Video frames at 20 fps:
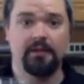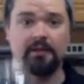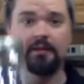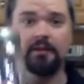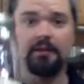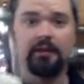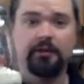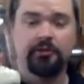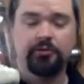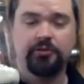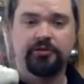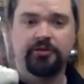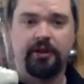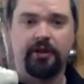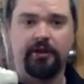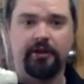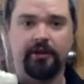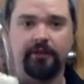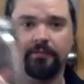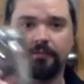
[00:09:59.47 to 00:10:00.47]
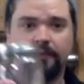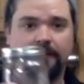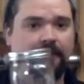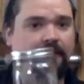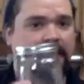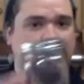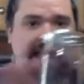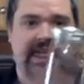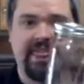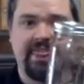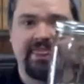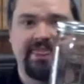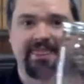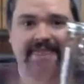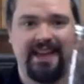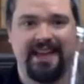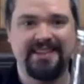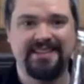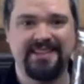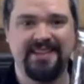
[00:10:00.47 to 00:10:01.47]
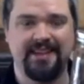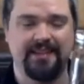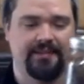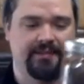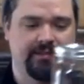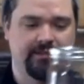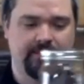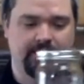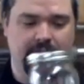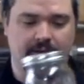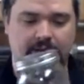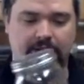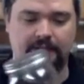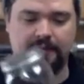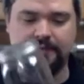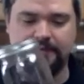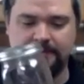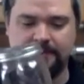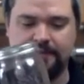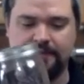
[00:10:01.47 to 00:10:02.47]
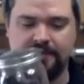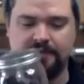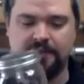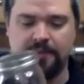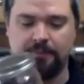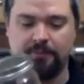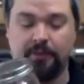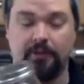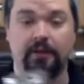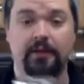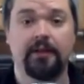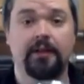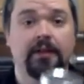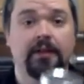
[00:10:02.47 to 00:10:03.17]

is your starter. That's it. All right, this is this simple.